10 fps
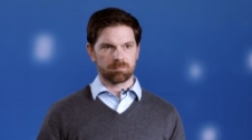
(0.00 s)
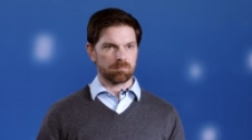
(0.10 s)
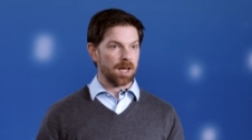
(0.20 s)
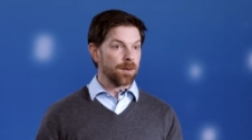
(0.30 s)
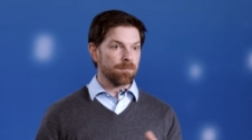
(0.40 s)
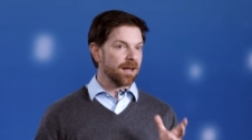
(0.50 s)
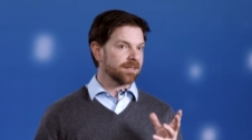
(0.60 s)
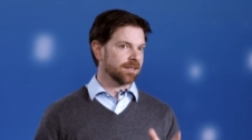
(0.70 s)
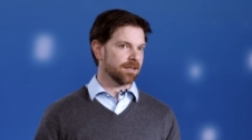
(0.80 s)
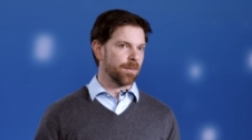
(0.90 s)
maybe
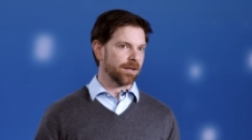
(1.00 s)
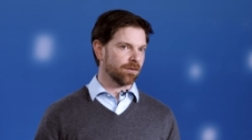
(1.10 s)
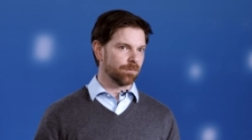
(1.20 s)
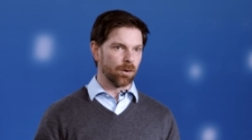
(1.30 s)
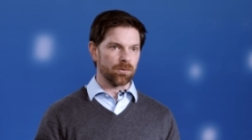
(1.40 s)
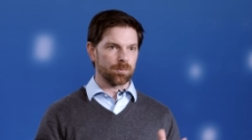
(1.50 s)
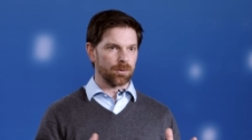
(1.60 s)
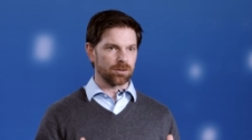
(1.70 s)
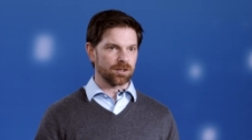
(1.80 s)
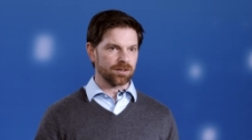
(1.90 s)
mixing the best of both
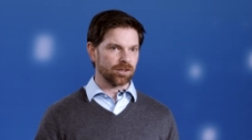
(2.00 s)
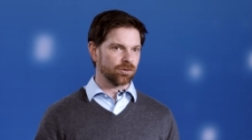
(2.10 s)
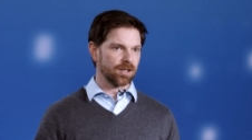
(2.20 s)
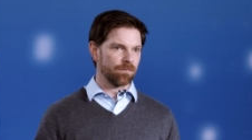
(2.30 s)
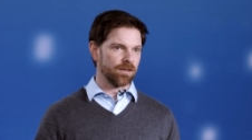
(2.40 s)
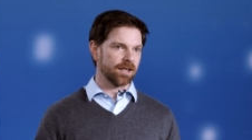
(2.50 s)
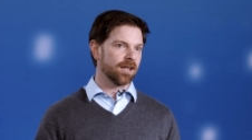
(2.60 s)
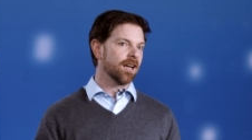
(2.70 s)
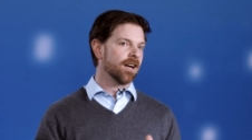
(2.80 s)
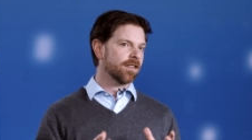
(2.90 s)
approaches into something
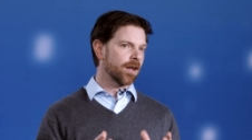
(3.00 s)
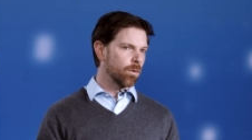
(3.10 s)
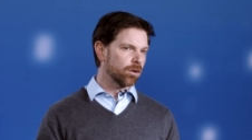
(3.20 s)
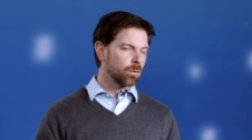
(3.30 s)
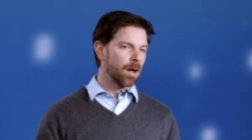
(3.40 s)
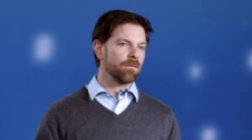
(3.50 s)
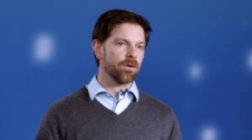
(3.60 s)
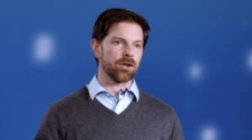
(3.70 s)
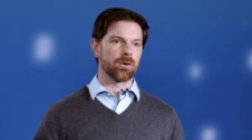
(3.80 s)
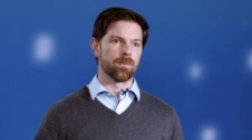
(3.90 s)
that works well for
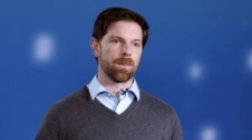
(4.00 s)
you